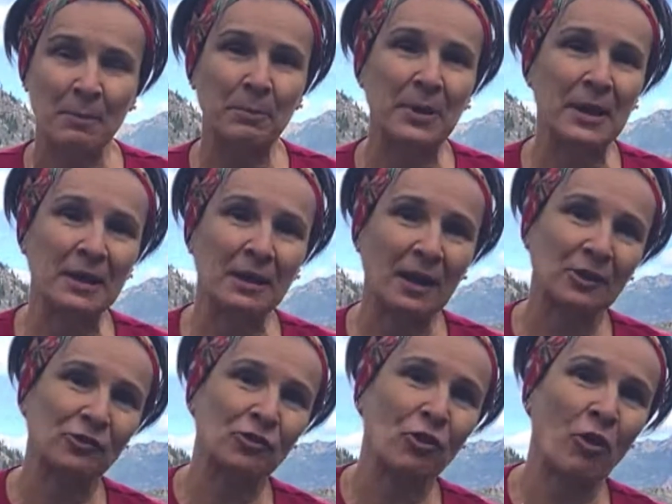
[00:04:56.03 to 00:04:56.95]
being
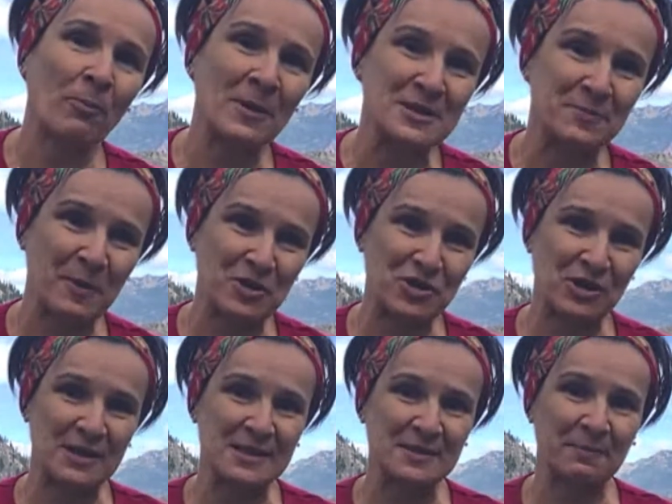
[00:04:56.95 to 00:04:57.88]
a trauma
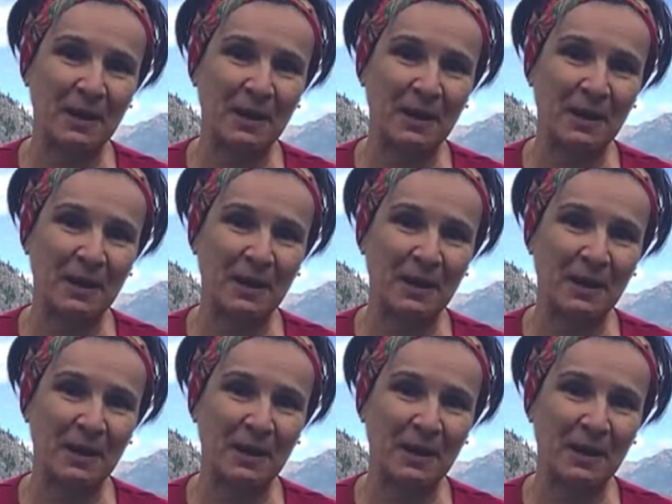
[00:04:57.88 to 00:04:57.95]
specialist